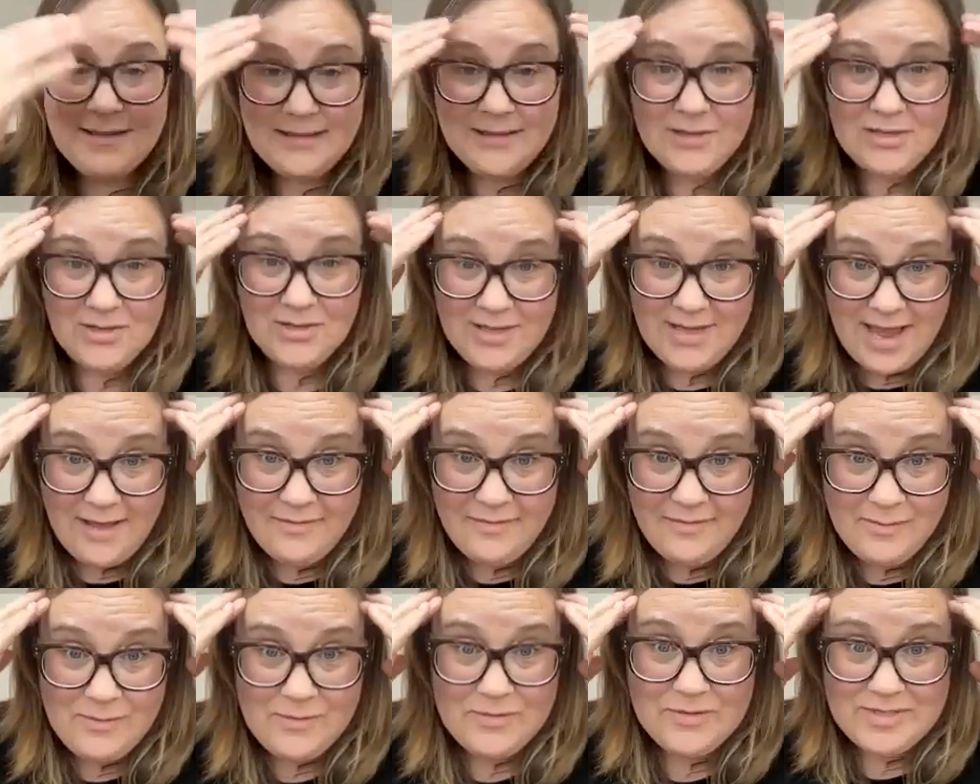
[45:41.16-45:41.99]
literally
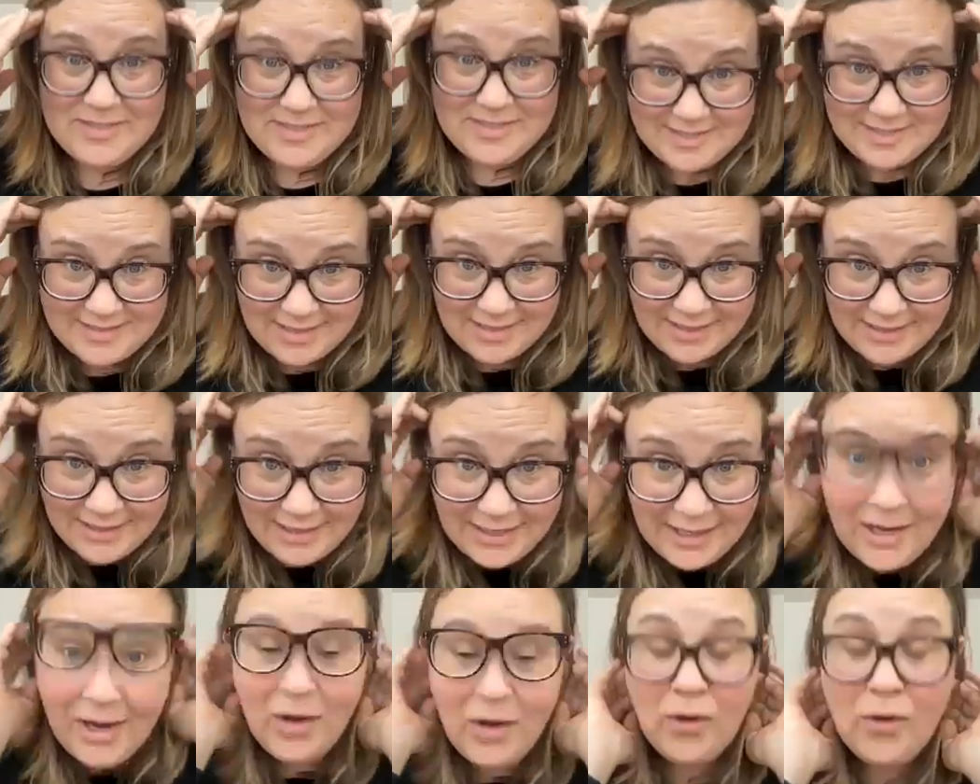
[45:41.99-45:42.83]
have the most
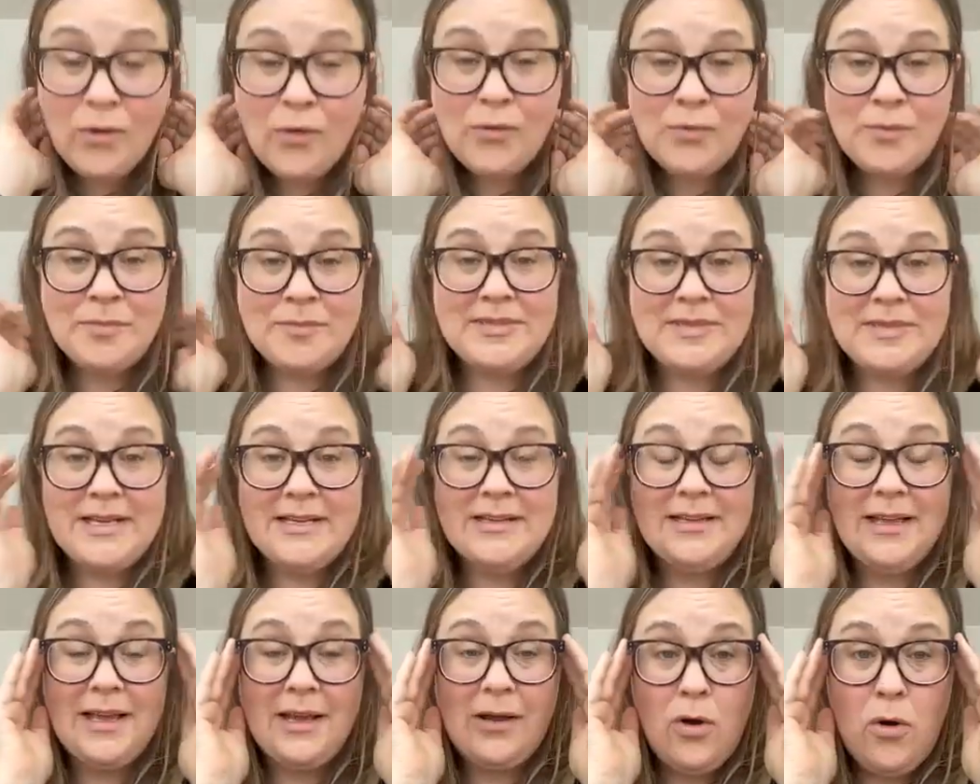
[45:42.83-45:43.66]
stunning homes
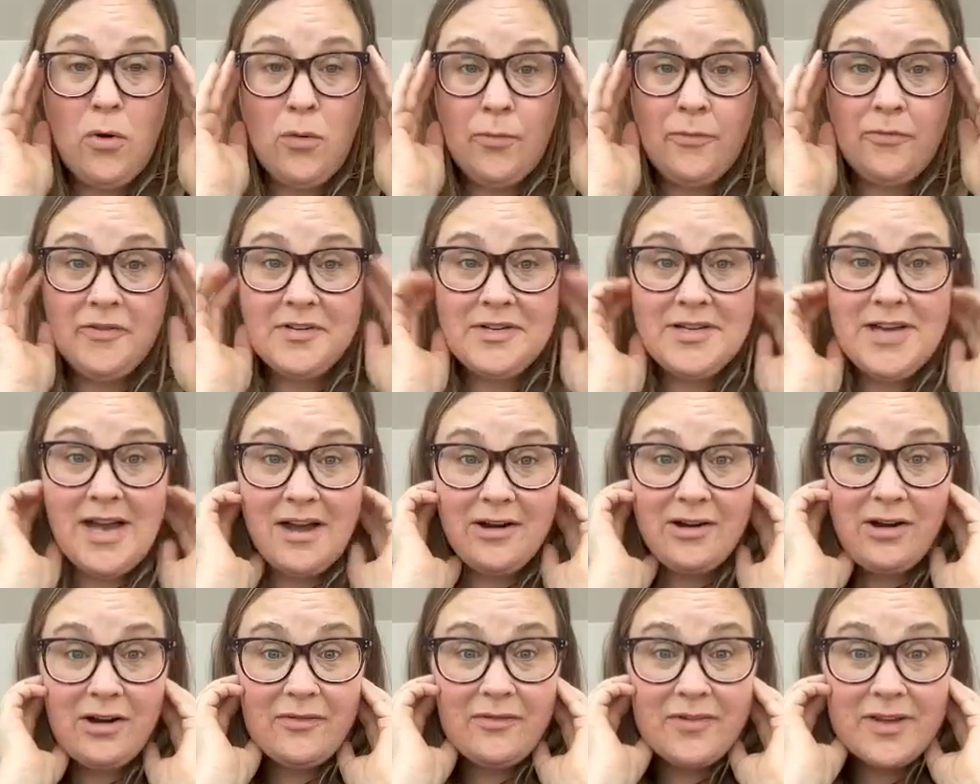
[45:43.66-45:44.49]
and like home
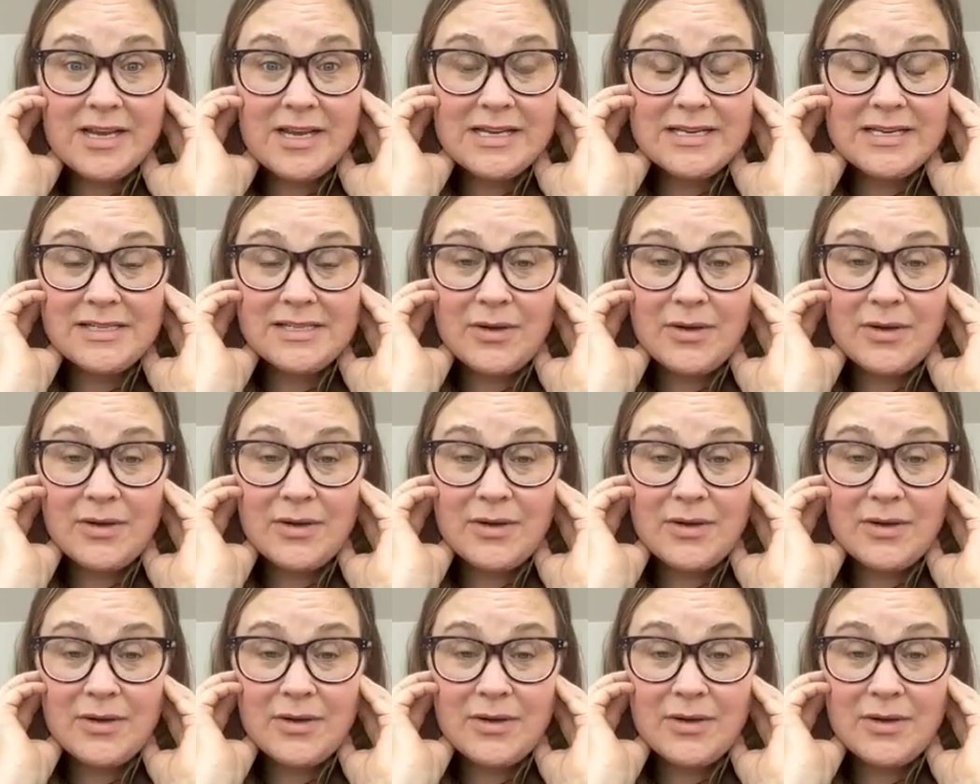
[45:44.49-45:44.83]
photography.